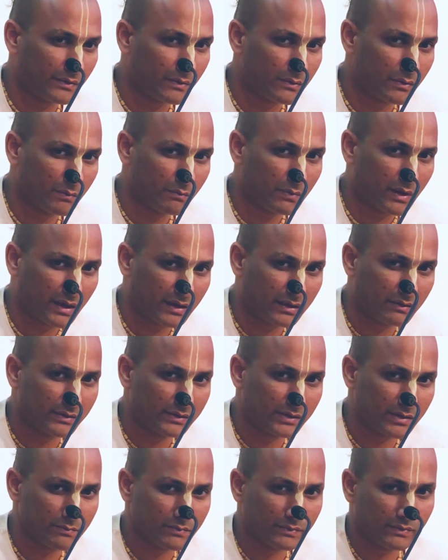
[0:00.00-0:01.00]
to
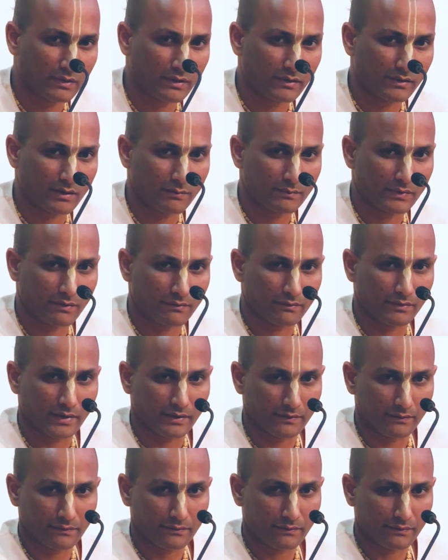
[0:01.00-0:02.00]
Bhagavatam concept of
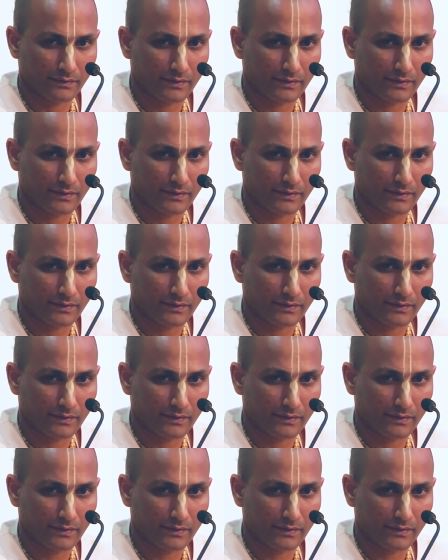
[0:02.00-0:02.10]
life.